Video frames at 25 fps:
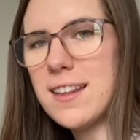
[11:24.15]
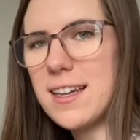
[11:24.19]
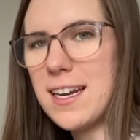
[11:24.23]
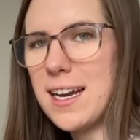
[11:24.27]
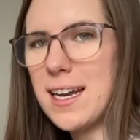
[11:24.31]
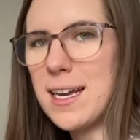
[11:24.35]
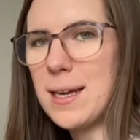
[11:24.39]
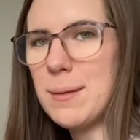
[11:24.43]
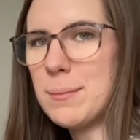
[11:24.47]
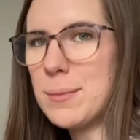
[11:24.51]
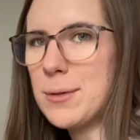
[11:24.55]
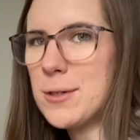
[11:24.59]
that I
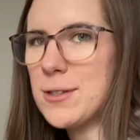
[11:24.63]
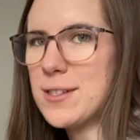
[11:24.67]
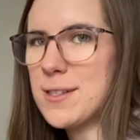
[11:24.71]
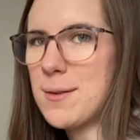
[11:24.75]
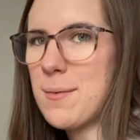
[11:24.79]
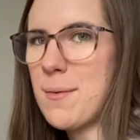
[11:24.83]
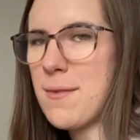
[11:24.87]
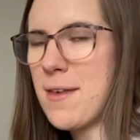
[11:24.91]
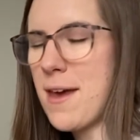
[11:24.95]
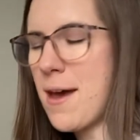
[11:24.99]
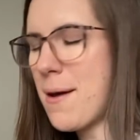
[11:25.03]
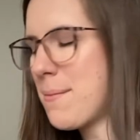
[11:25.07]
can pull
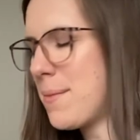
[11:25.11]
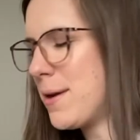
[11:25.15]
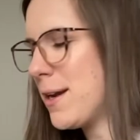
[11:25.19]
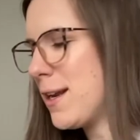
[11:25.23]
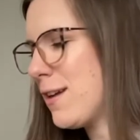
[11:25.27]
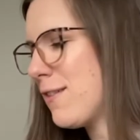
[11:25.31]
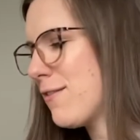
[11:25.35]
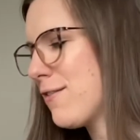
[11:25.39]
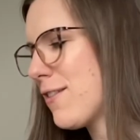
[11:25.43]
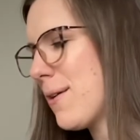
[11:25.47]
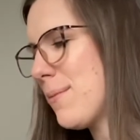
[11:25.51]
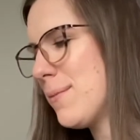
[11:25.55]
some of that
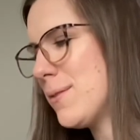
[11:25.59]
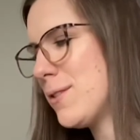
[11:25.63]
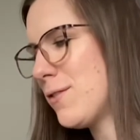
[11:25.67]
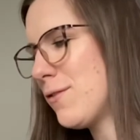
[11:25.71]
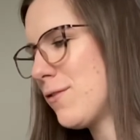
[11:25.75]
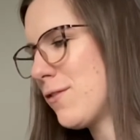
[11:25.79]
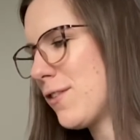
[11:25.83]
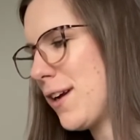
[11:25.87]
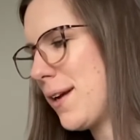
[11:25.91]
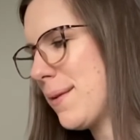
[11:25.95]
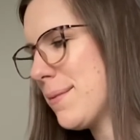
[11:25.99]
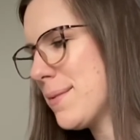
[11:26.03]
money from to
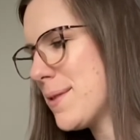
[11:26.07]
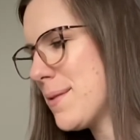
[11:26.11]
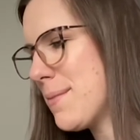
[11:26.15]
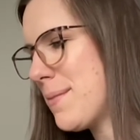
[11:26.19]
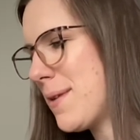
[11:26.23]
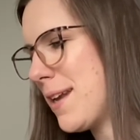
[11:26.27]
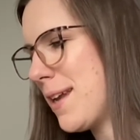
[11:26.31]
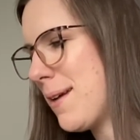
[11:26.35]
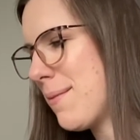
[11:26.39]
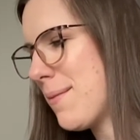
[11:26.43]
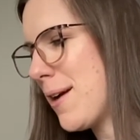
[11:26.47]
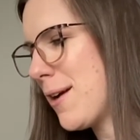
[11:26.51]
free up some
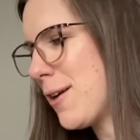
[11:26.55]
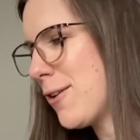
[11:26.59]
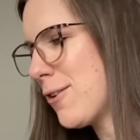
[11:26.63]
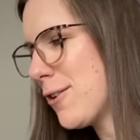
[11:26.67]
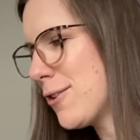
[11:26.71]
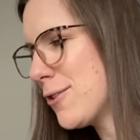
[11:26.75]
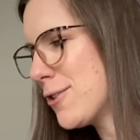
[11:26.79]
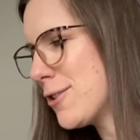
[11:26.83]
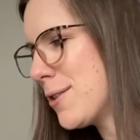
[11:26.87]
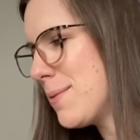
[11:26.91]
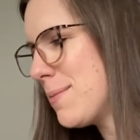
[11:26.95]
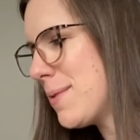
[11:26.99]
money in my
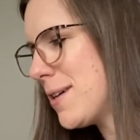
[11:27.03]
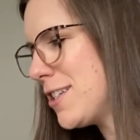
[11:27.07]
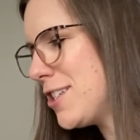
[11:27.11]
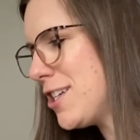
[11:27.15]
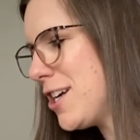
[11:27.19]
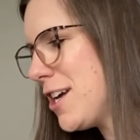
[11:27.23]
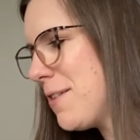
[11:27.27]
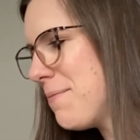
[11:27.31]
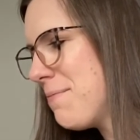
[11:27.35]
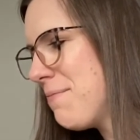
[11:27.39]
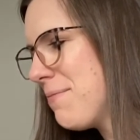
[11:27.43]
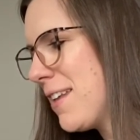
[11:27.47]
grocery
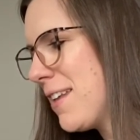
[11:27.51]
budget.